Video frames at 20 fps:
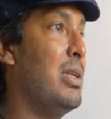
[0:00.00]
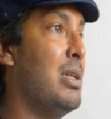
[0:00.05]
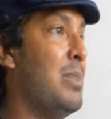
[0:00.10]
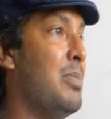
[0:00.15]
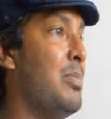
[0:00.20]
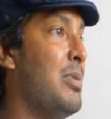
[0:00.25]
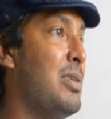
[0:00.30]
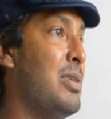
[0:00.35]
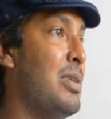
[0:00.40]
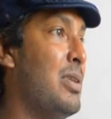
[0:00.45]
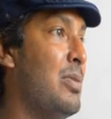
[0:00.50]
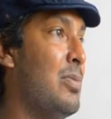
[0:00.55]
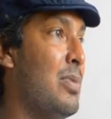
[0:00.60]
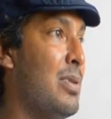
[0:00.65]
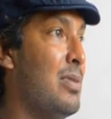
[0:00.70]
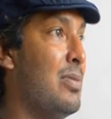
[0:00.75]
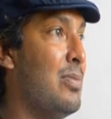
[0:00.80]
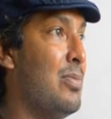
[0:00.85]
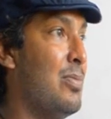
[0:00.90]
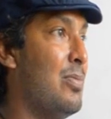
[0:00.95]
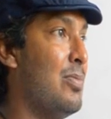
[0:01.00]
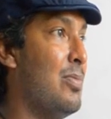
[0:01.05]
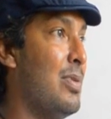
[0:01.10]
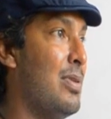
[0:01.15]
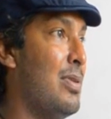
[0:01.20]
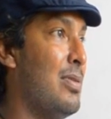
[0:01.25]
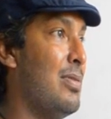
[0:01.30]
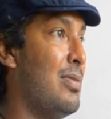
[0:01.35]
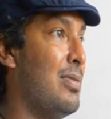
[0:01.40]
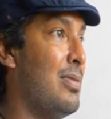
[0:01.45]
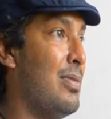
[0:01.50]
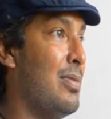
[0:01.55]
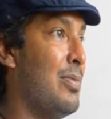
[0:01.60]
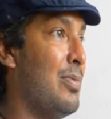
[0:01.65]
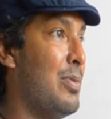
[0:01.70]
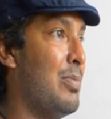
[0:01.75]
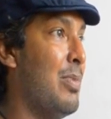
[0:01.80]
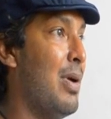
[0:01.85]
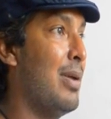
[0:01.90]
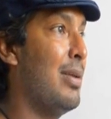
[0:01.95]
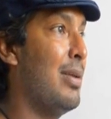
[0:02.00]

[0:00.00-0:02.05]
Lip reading: and former captain of Sri Lankan national